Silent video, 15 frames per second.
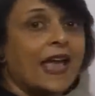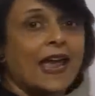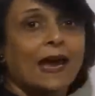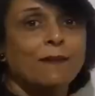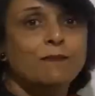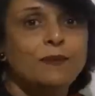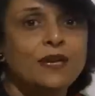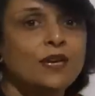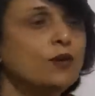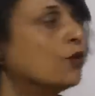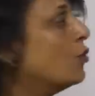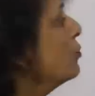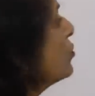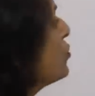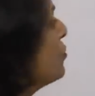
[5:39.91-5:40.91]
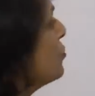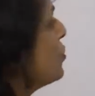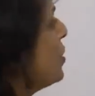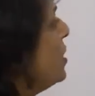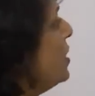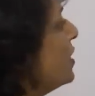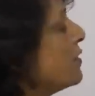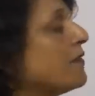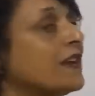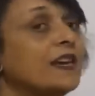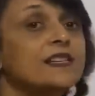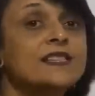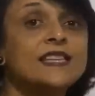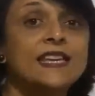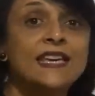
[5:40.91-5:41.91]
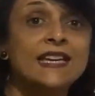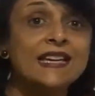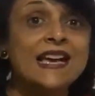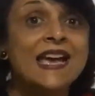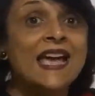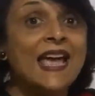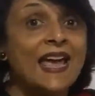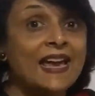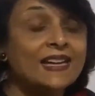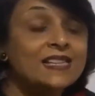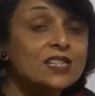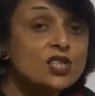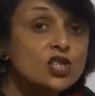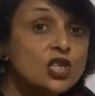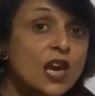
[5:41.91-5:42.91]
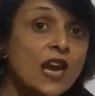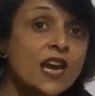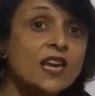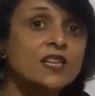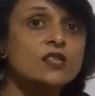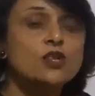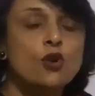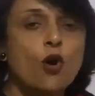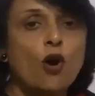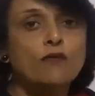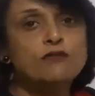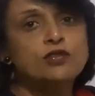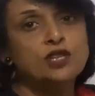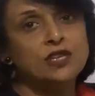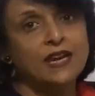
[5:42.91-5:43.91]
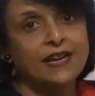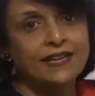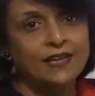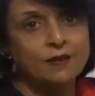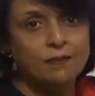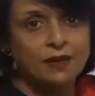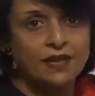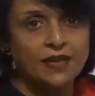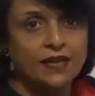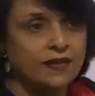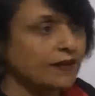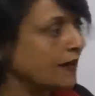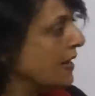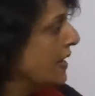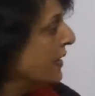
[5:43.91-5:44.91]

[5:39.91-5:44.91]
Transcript: empty chromosome. So here we are seeing exchange of genetic material.